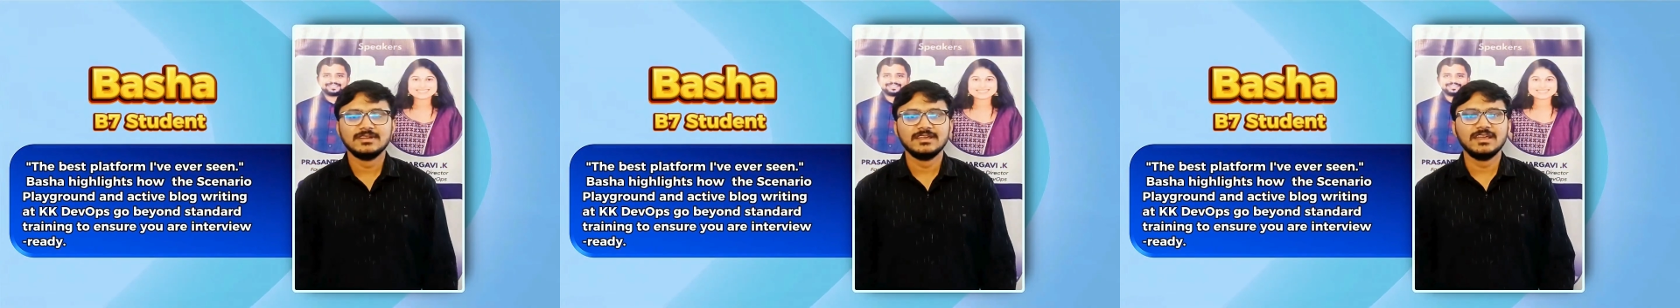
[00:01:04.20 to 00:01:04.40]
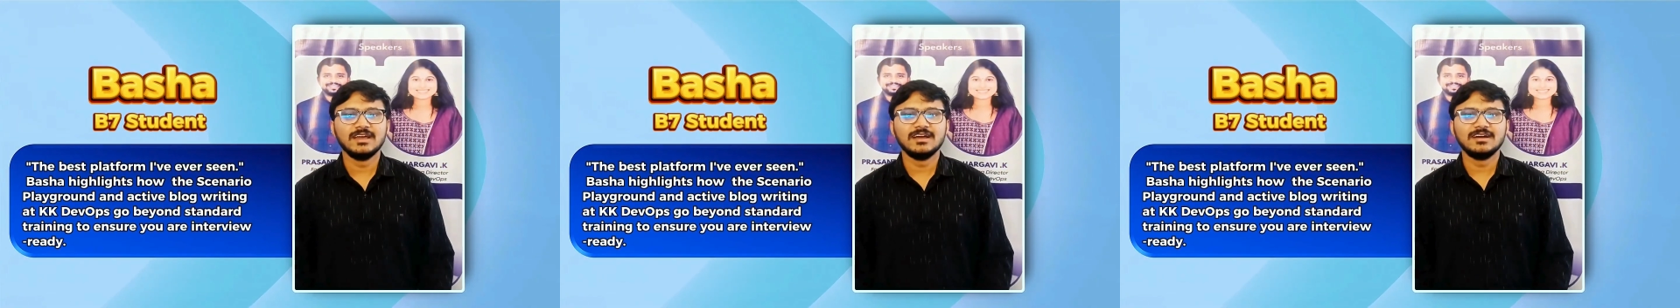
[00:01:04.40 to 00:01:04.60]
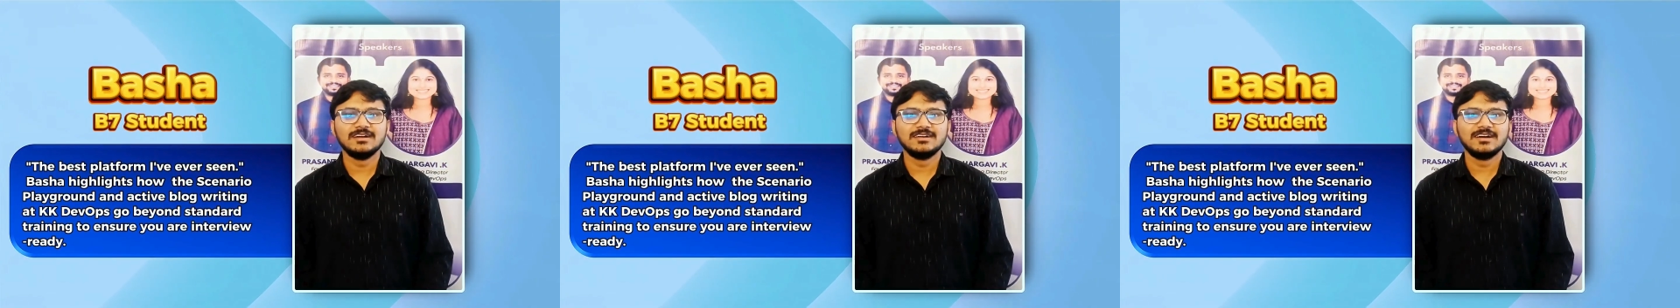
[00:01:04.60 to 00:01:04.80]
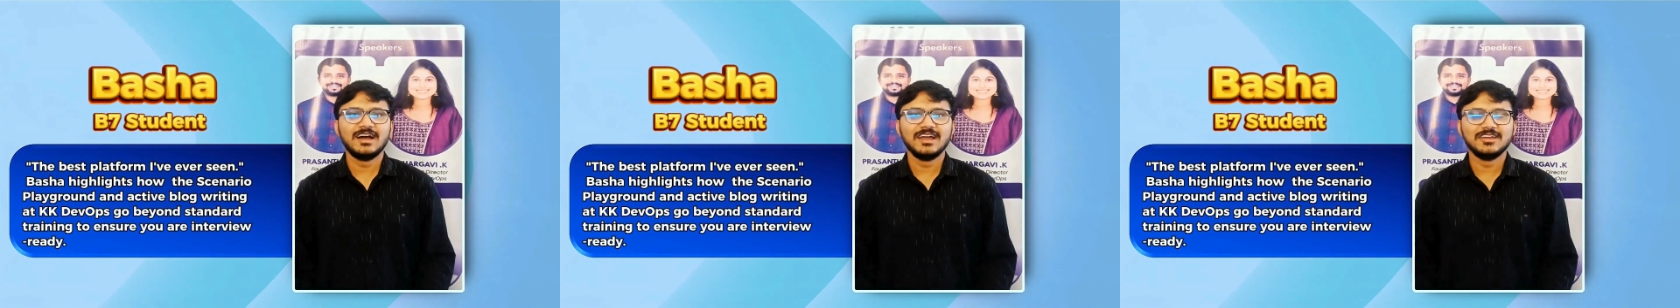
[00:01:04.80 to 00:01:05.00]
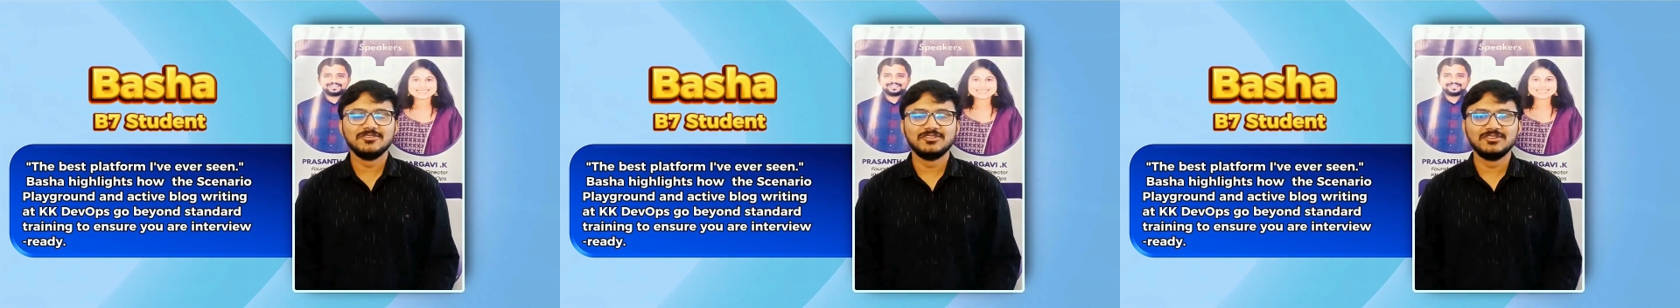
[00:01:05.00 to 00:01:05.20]
Yeah.
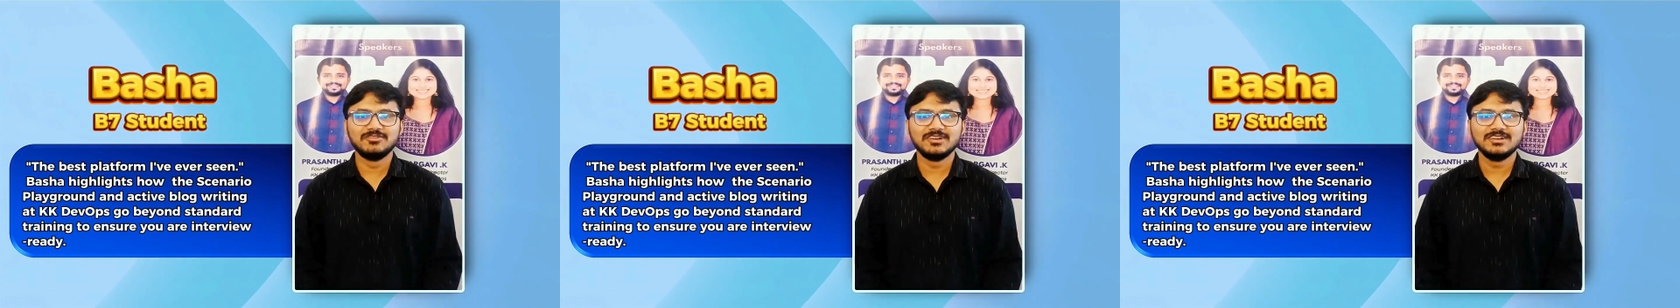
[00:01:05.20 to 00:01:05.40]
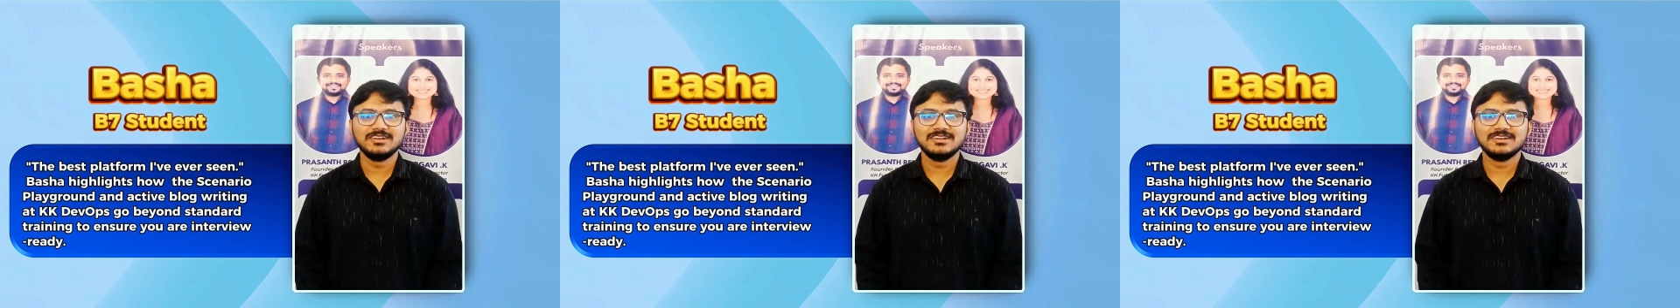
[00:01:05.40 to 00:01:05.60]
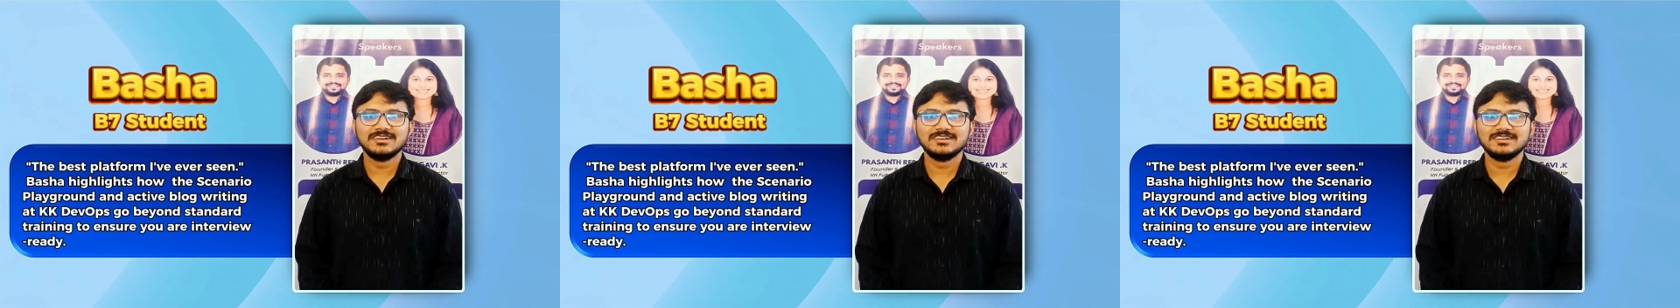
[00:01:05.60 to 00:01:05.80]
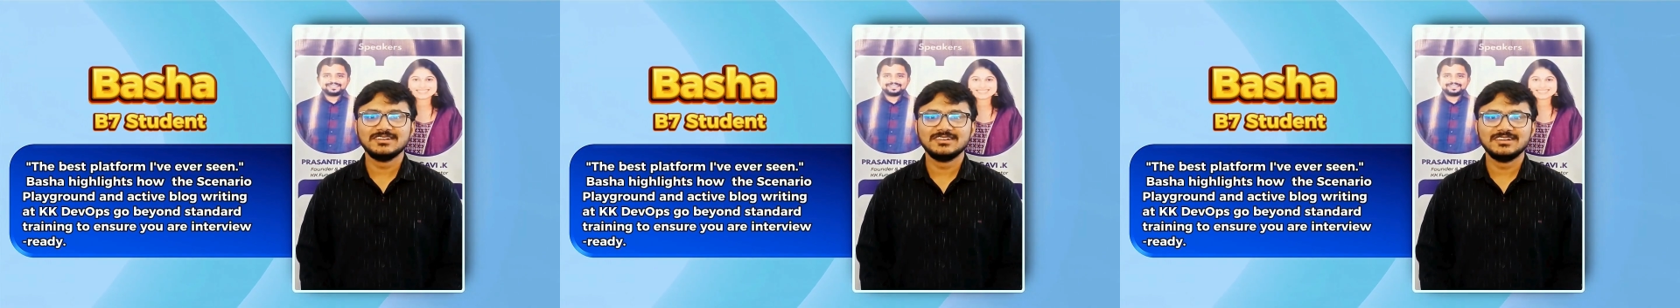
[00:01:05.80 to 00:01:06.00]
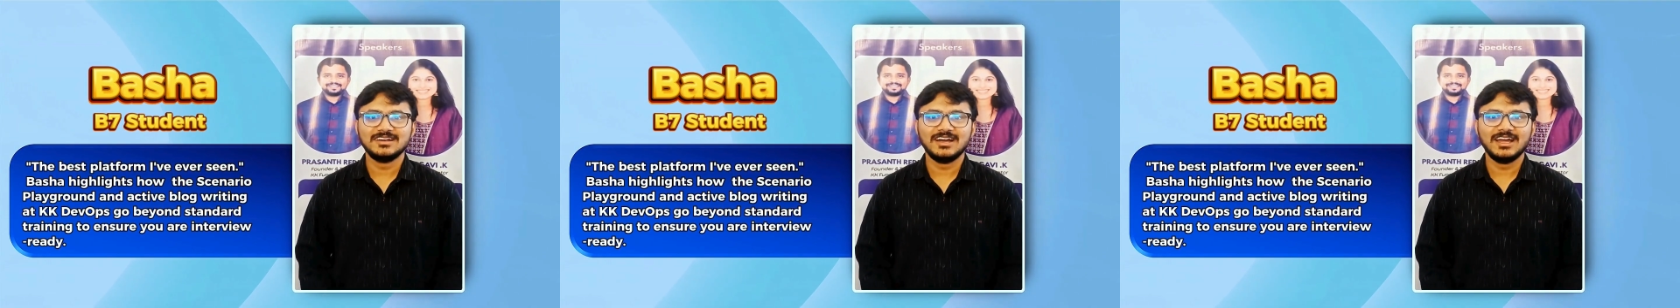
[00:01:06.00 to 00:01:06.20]
Hi, everyone.
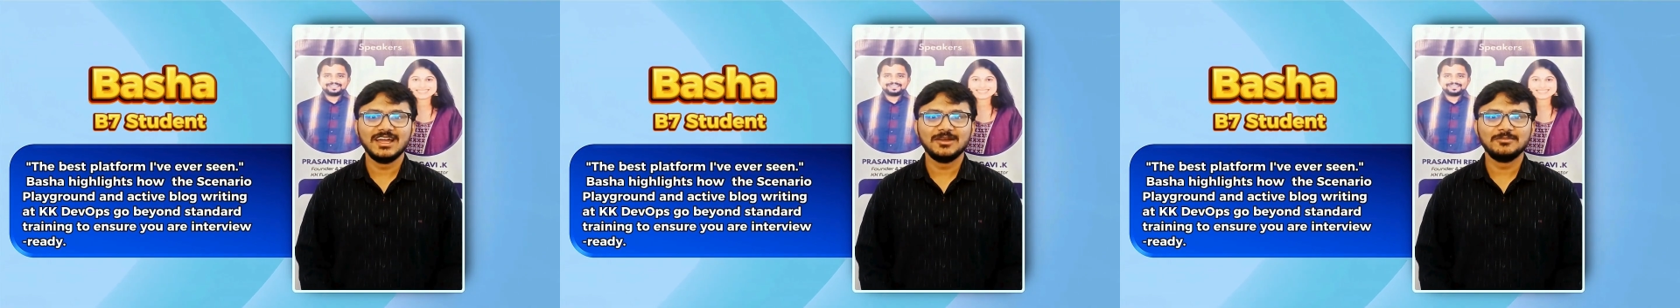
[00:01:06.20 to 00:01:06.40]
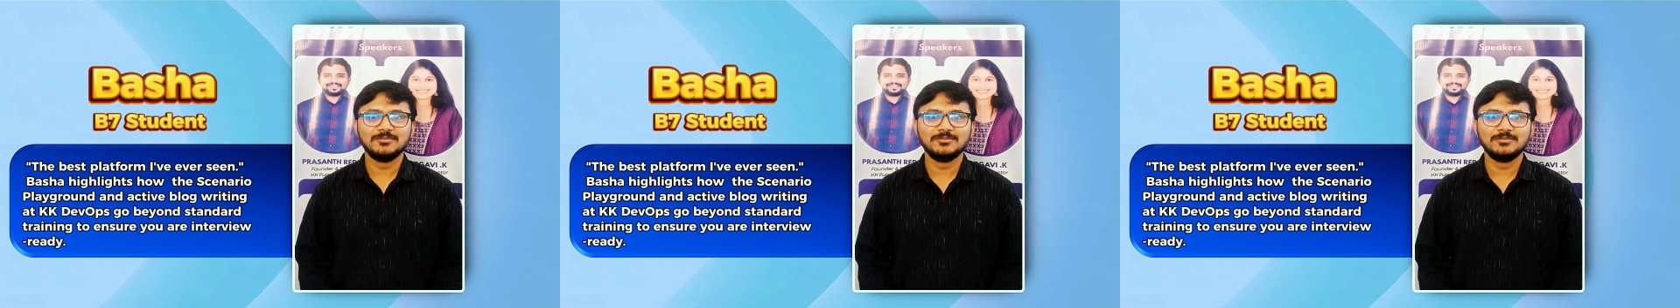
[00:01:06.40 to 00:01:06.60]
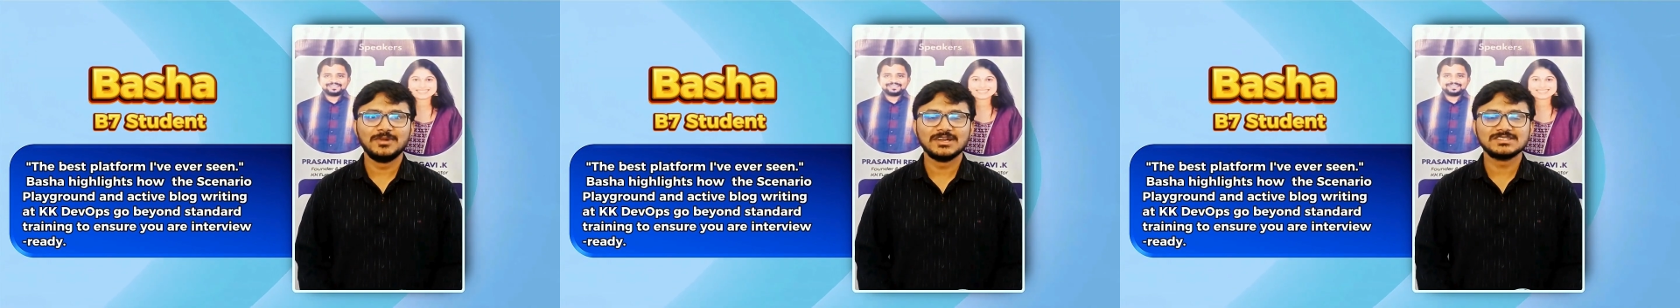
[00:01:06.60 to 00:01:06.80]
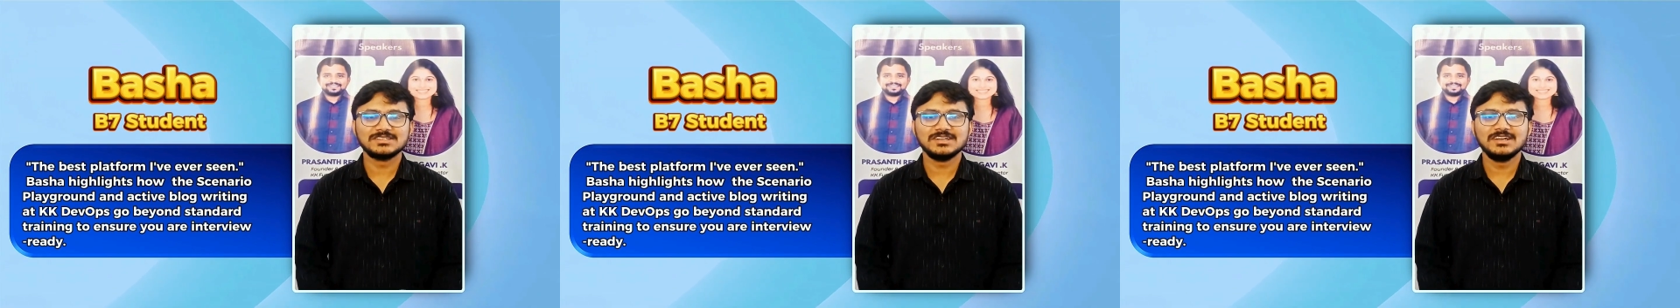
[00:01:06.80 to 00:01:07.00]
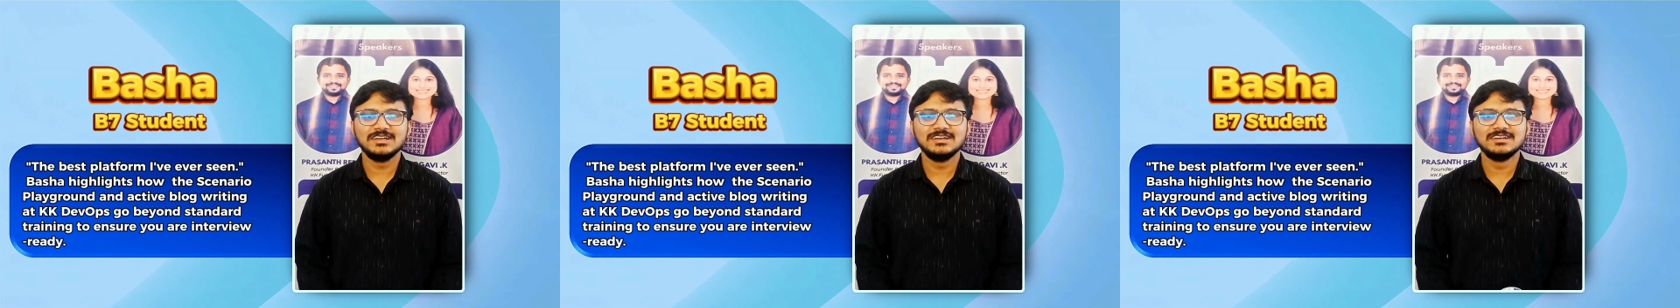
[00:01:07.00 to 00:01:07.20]
I am
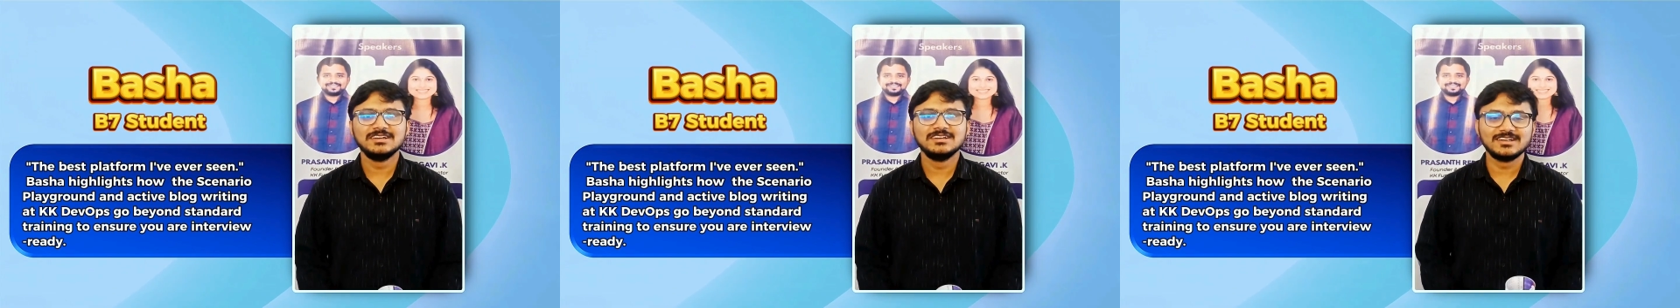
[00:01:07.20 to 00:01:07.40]
Basha.